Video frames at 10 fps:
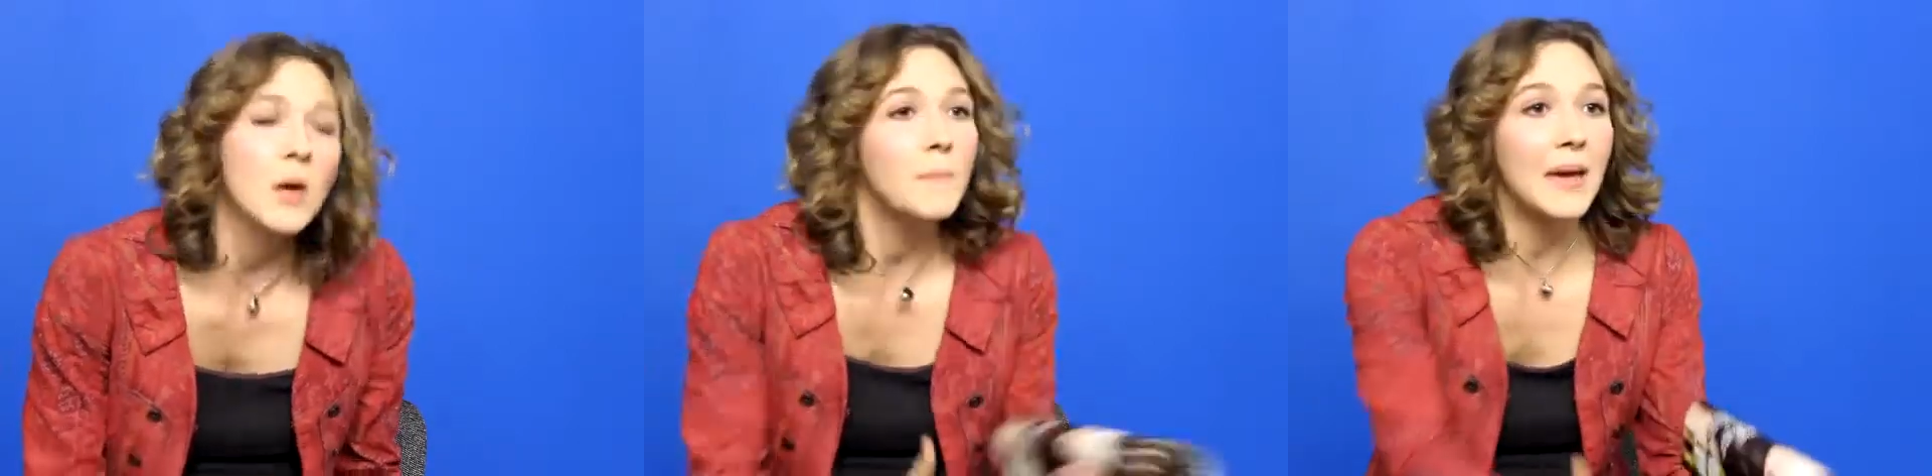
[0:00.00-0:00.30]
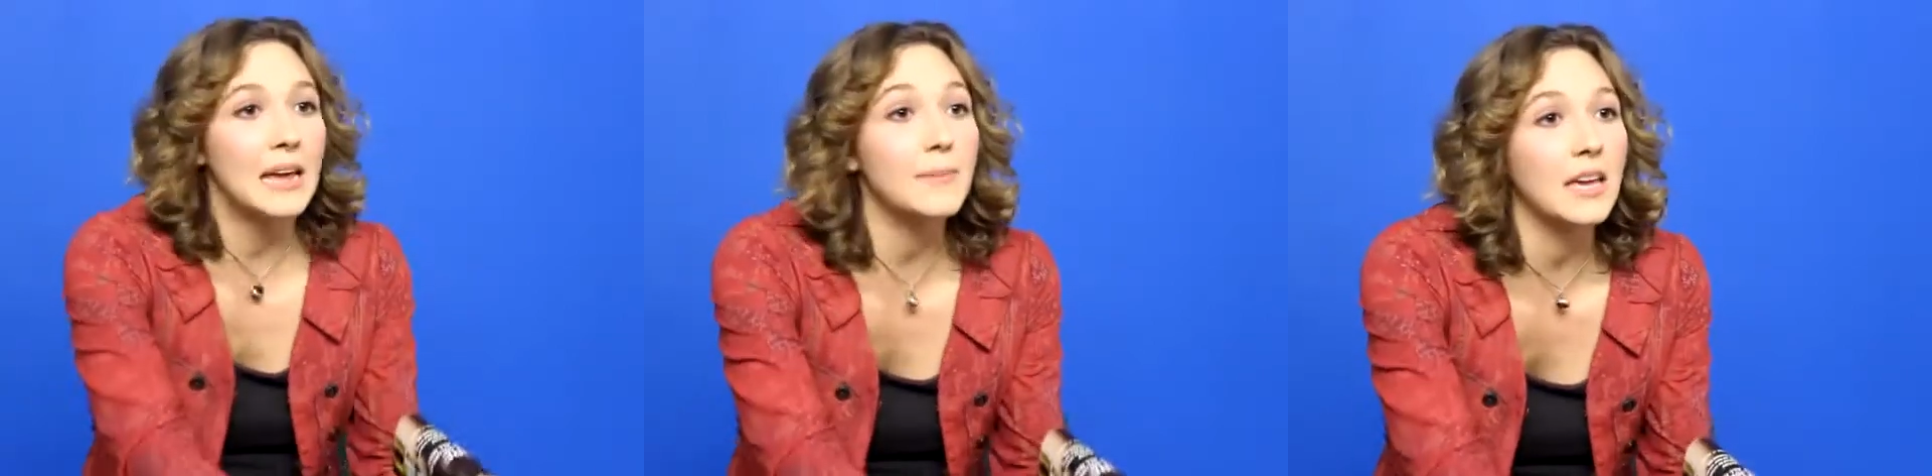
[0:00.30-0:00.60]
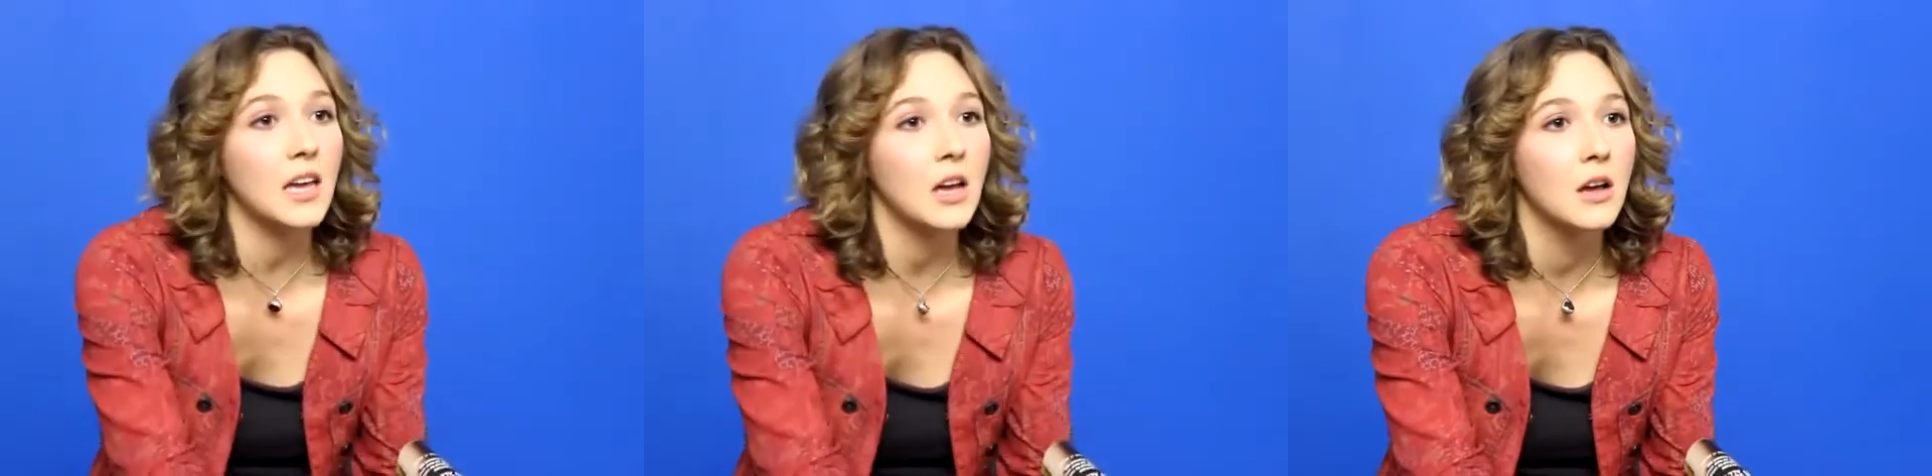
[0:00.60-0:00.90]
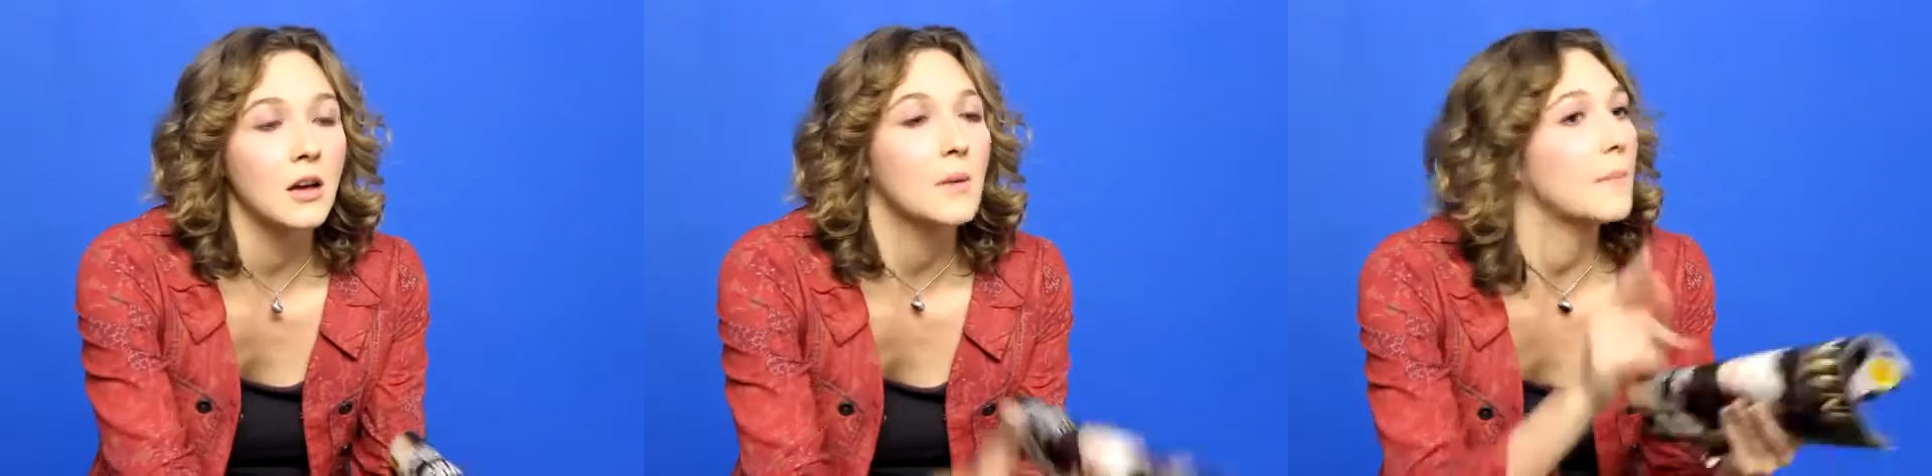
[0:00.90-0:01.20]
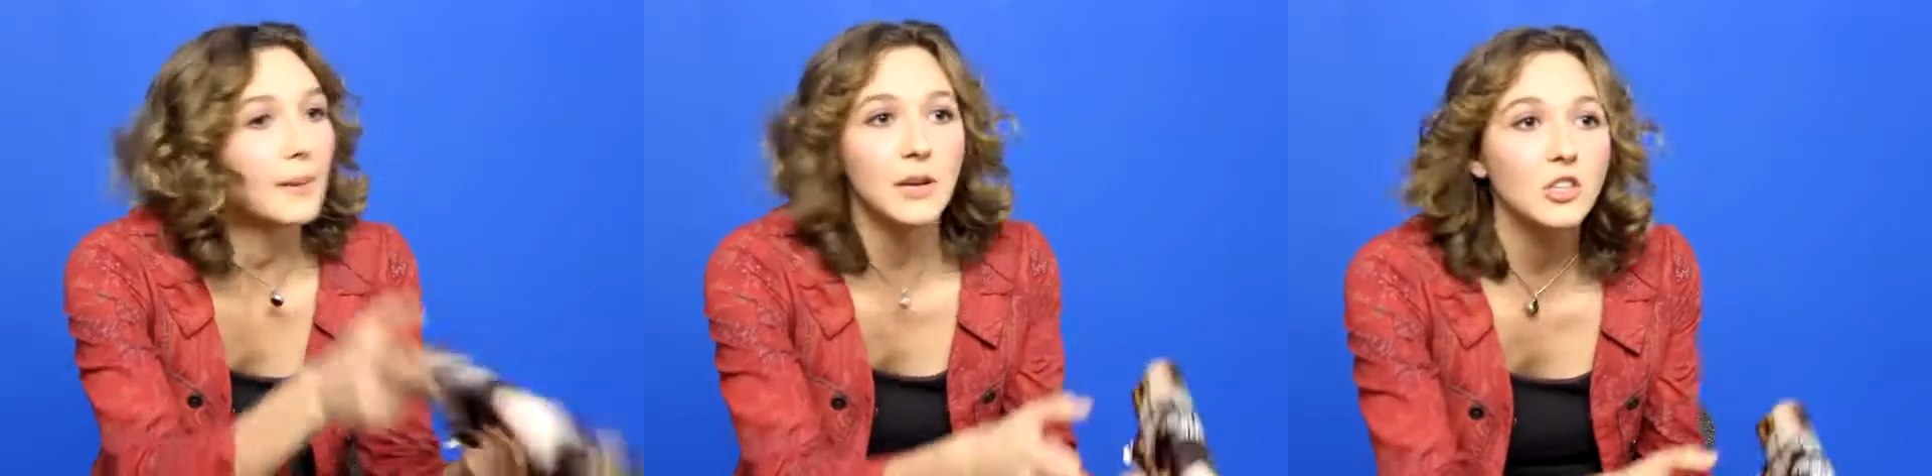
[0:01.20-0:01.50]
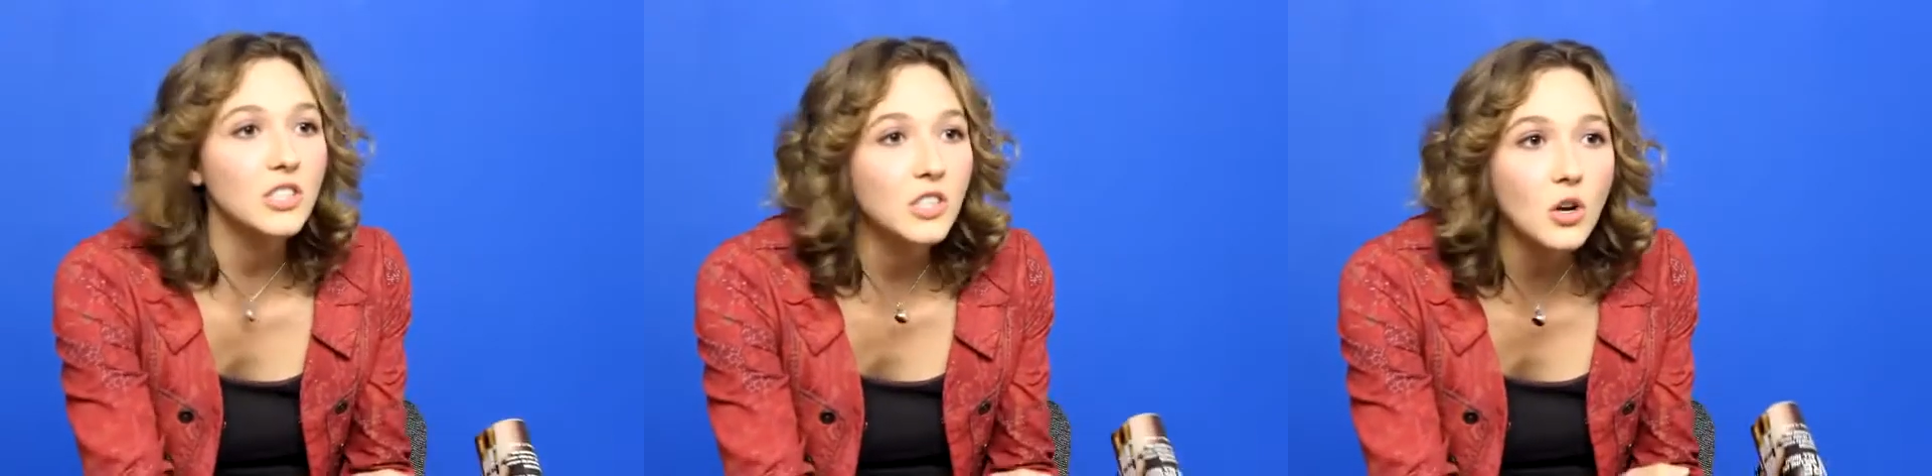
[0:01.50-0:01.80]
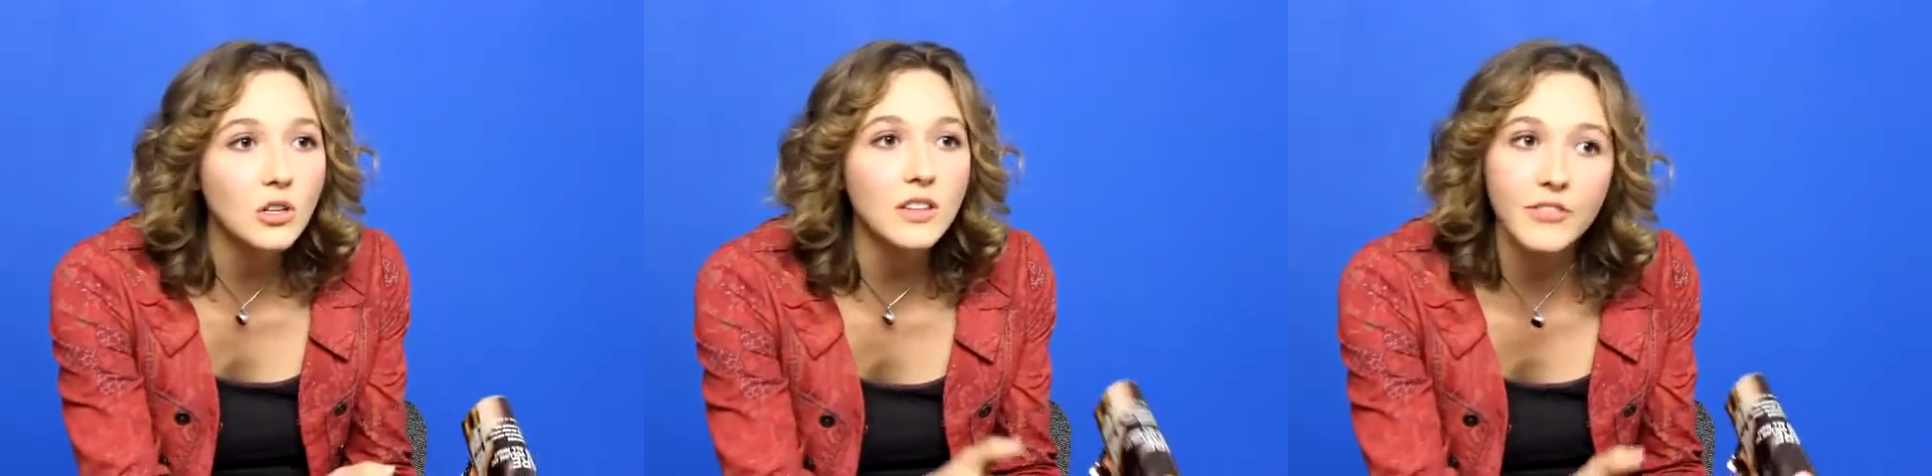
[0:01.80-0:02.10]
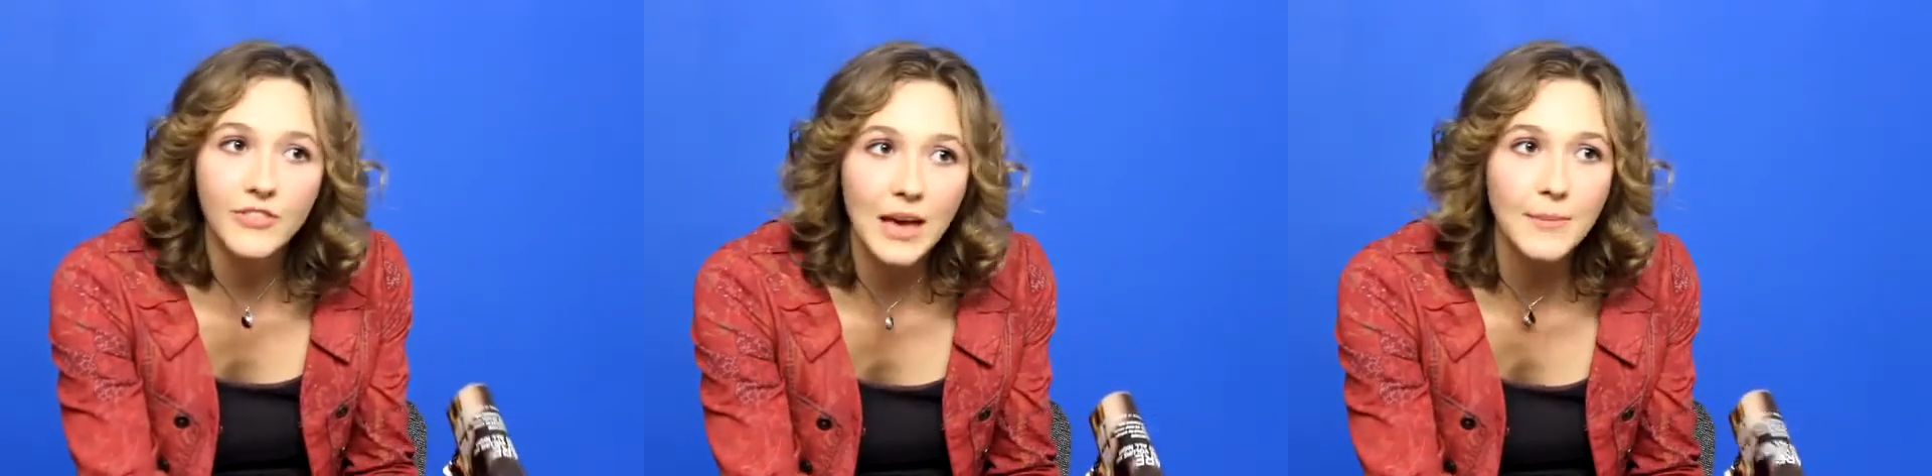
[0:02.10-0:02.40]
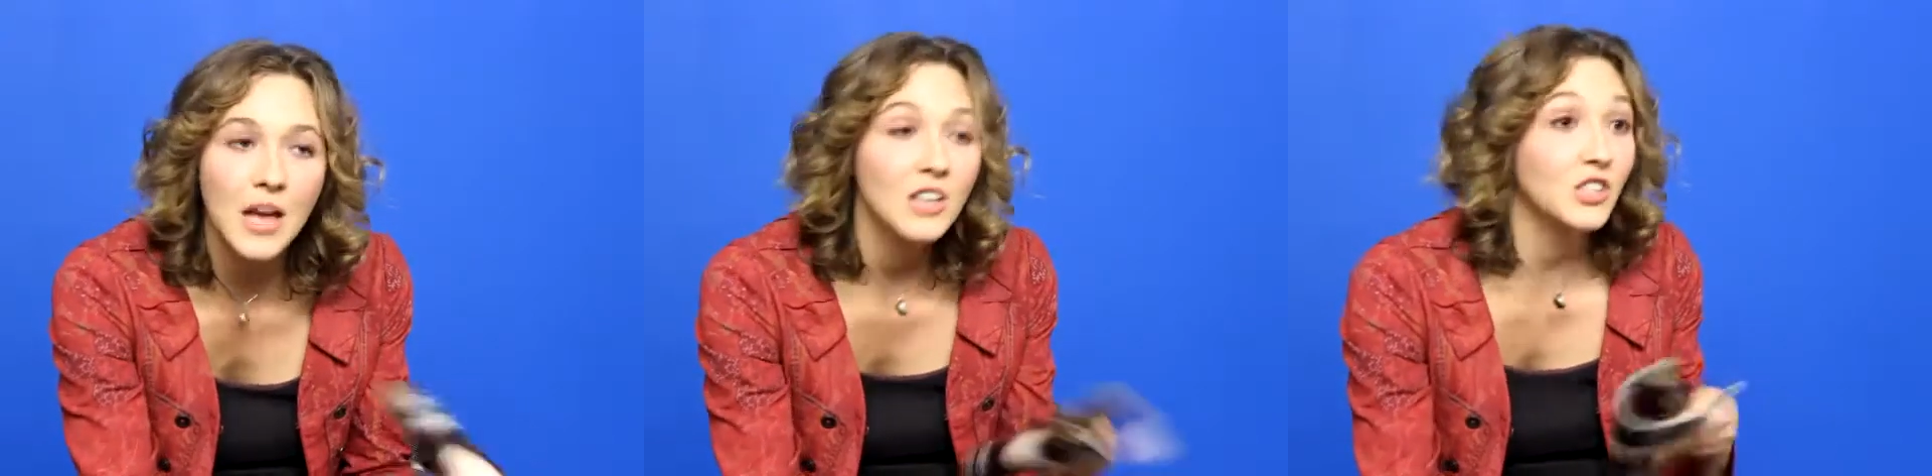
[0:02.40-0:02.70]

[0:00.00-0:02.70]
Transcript: Maybe you just told her the fib